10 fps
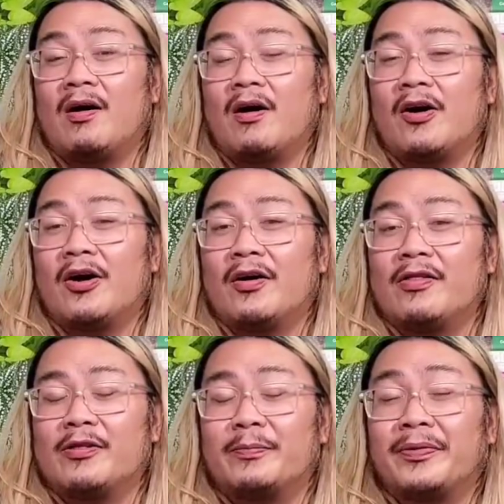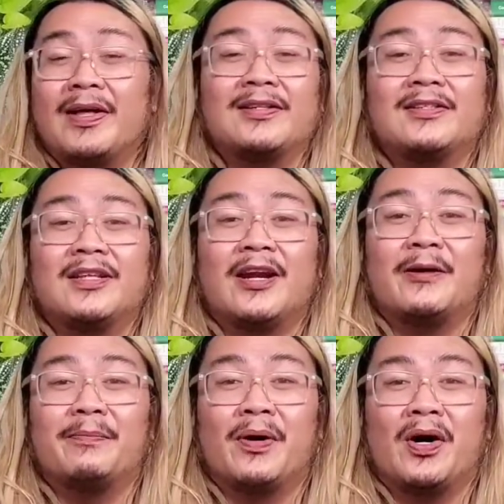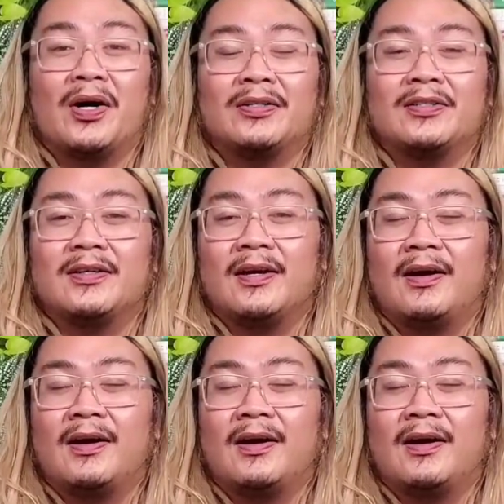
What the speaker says: are the plants that I bought